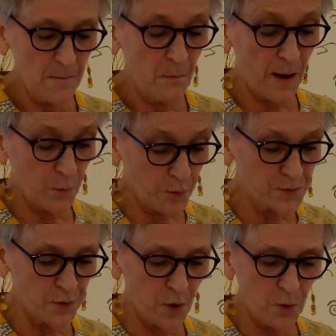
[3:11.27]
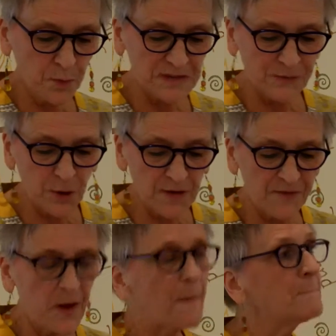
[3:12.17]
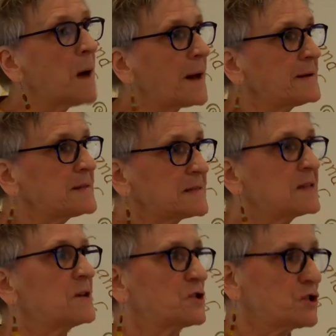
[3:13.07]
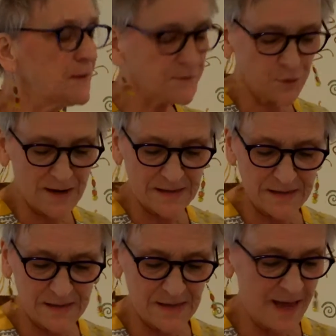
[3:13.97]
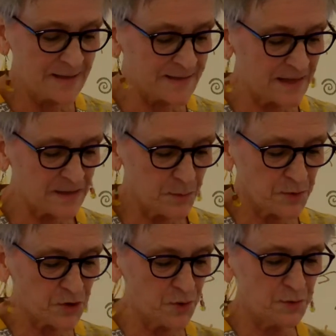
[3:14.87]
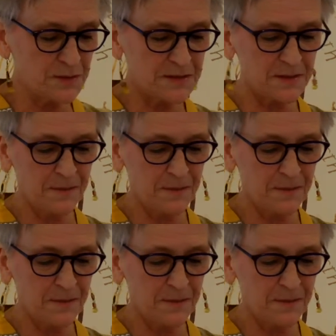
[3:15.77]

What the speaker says: My wardrobe was full of modest, chic dresses and sensible shoes.